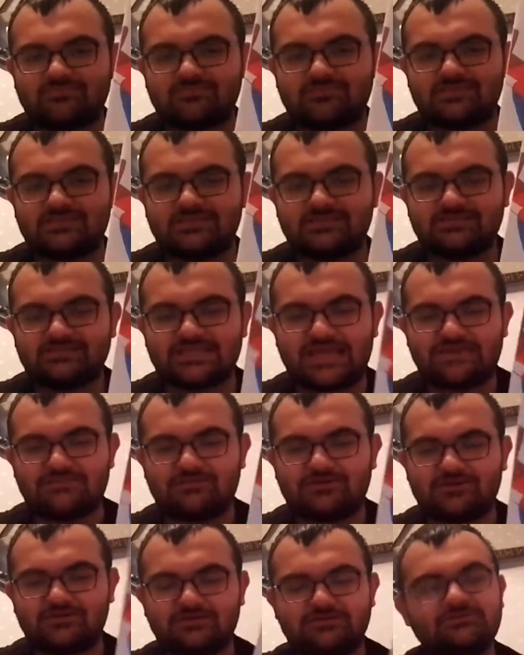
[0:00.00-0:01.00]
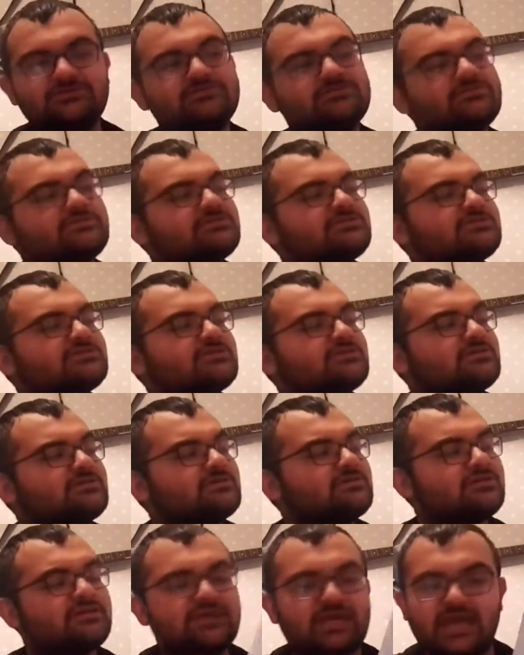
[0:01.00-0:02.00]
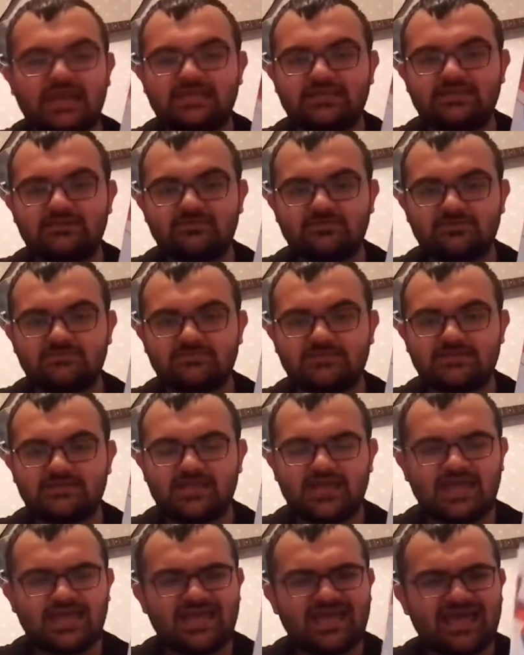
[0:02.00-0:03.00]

The Shame Chronicles, Katie Newman.